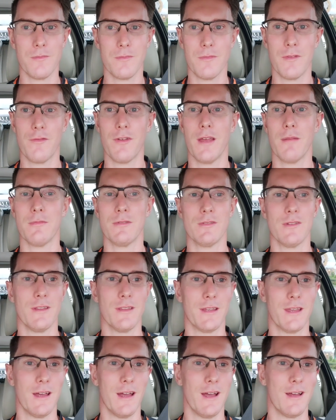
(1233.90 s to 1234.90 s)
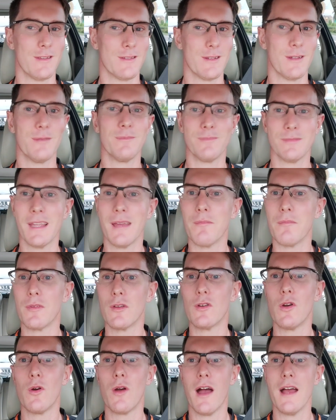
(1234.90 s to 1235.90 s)
the family's on the car. So yeah,
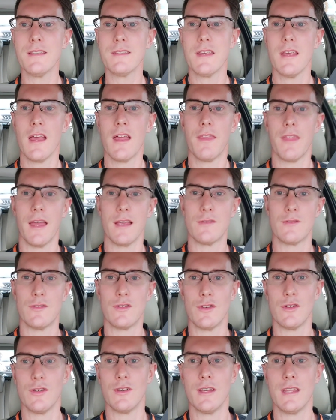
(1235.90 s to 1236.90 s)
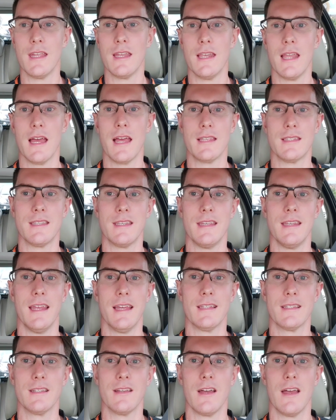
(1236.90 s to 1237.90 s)
cool guys. Thanks for tuning in. See you
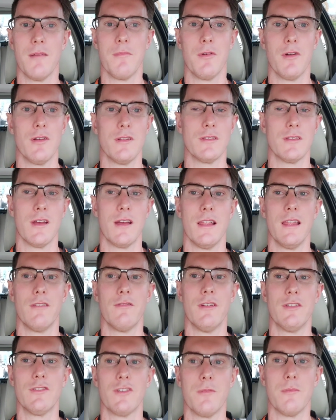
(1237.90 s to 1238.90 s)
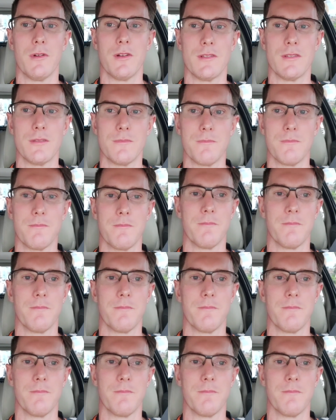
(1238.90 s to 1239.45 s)
next time on Thailand Retro Mods.